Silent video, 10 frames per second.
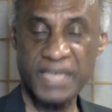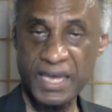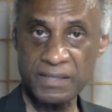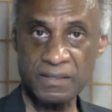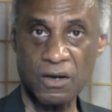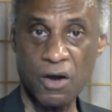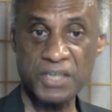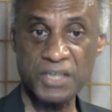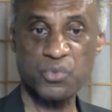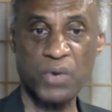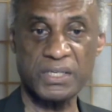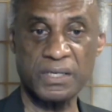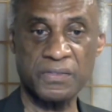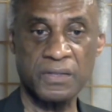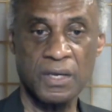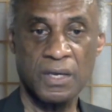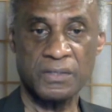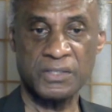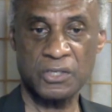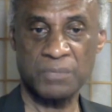again, August 20th,
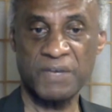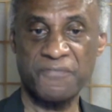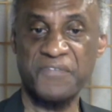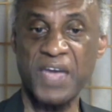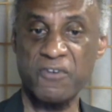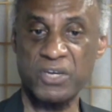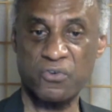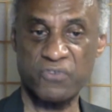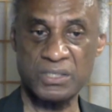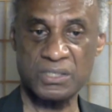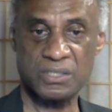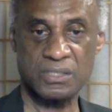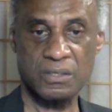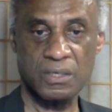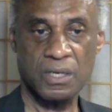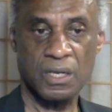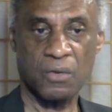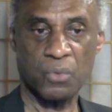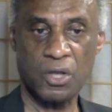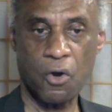there's going to be a fare increase.
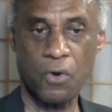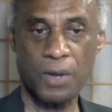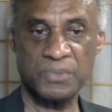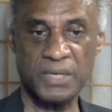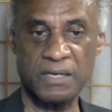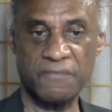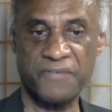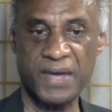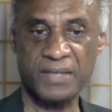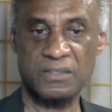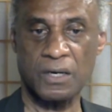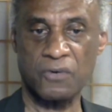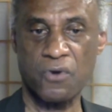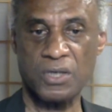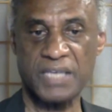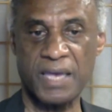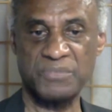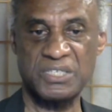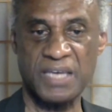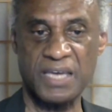Will go up in effect across
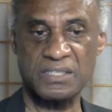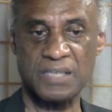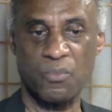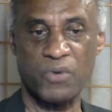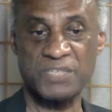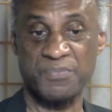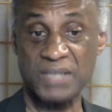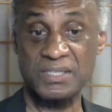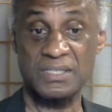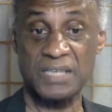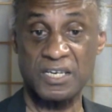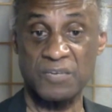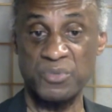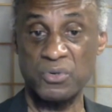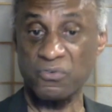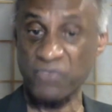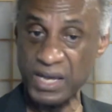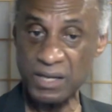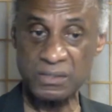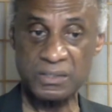MTA, subways, buses, and commuter
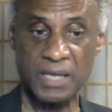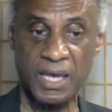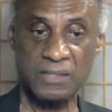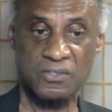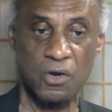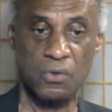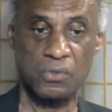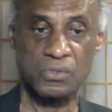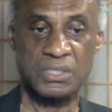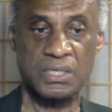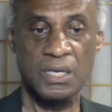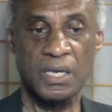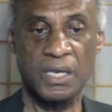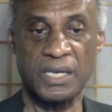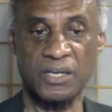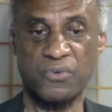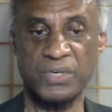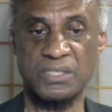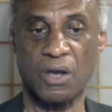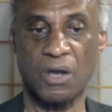rails, and tolls
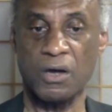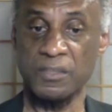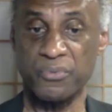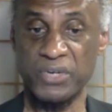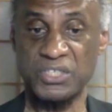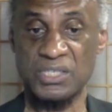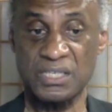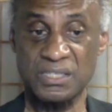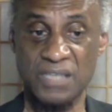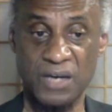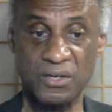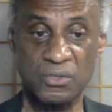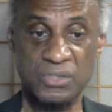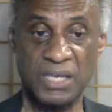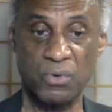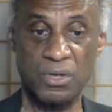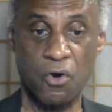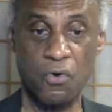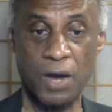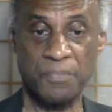increase on the bridges and tunnels. They will
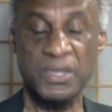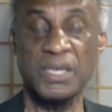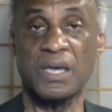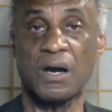go up